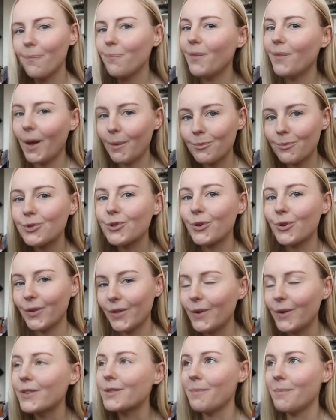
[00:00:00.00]
I'm sure
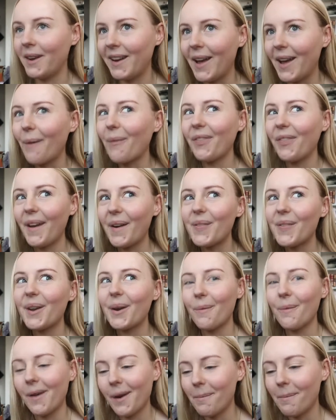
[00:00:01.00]
there's many out there that
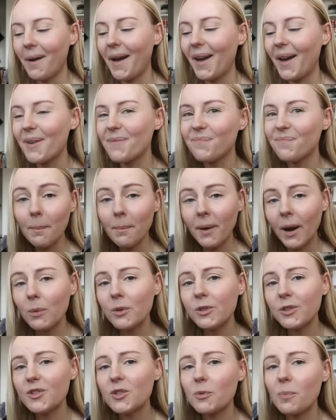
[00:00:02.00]
I wanna buy. But I
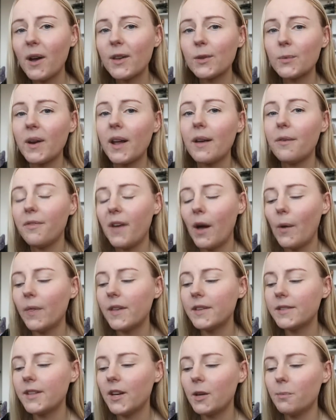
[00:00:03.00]
was so surprised when I found
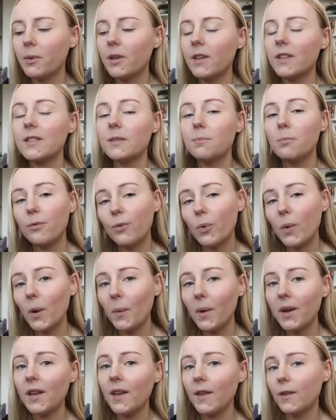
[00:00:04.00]
this there, because before I
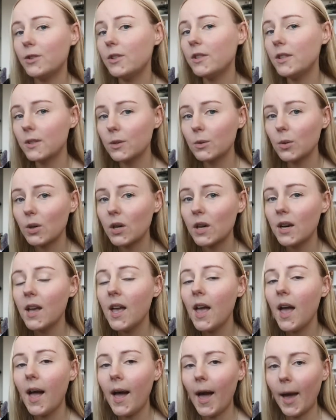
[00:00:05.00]
went into the store,
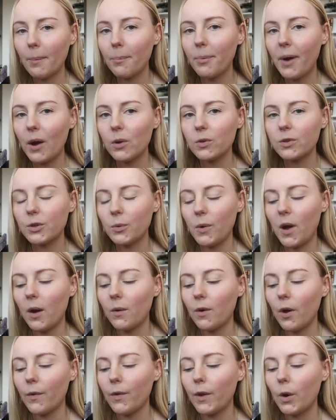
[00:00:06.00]
I browsed
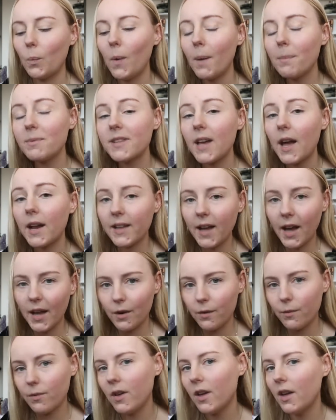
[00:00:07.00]
around on their website, kind
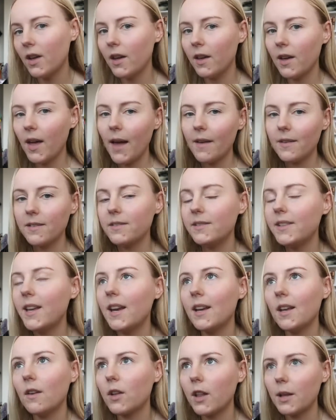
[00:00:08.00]
of
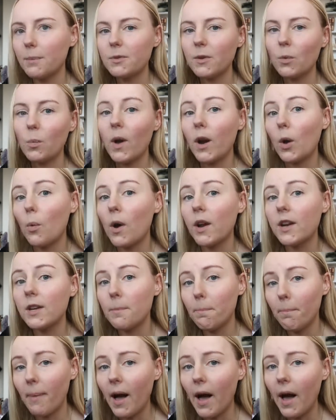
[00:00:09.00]
getting a glimpse of what I wanted to
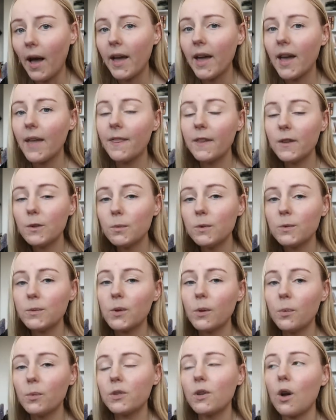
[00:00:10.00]
buy. And this
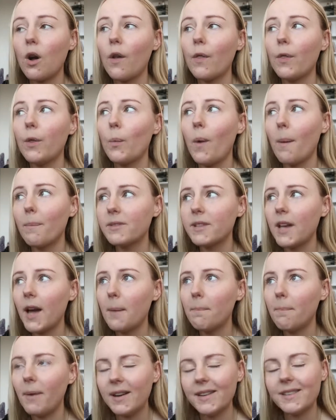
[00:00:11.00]
one was on the
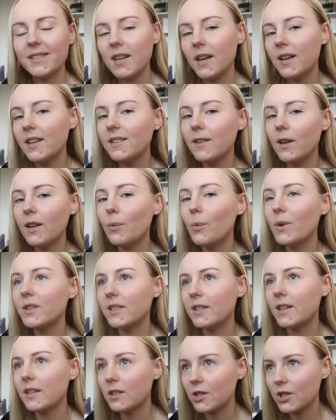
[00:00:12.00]
website, but it said it
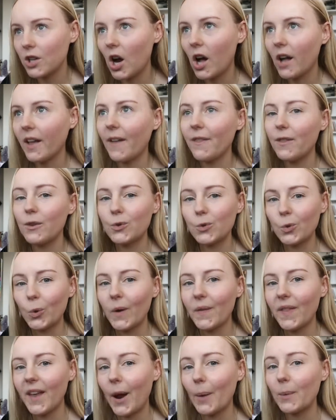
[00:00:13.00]
wasn't in stock at the
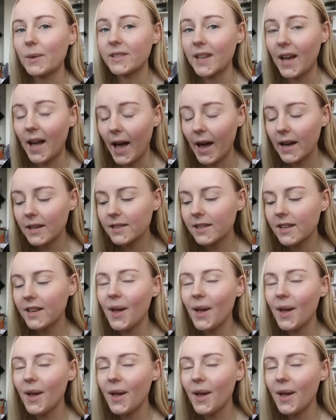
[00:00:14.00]
store that I was at.